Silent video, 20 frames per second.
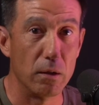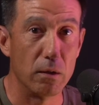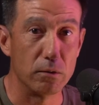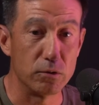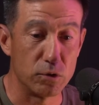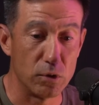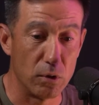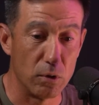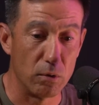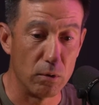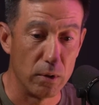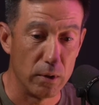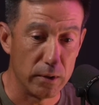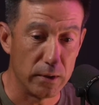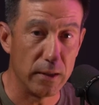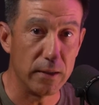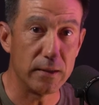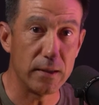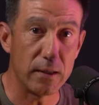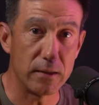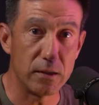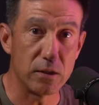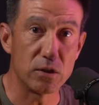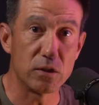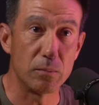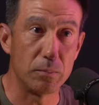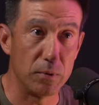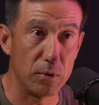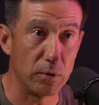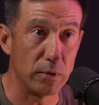So get that
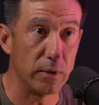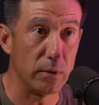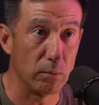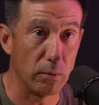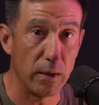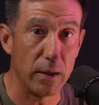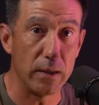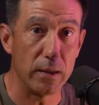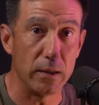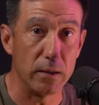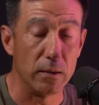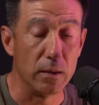disability rating.